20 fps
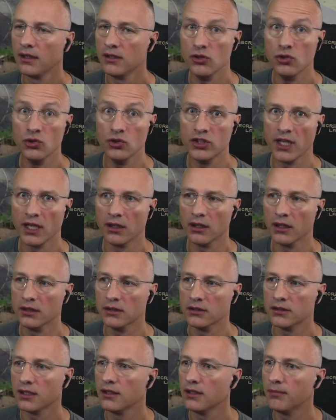News
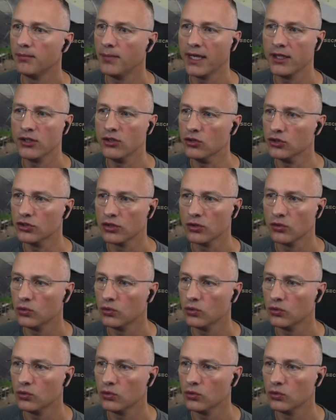headlines. Bad news.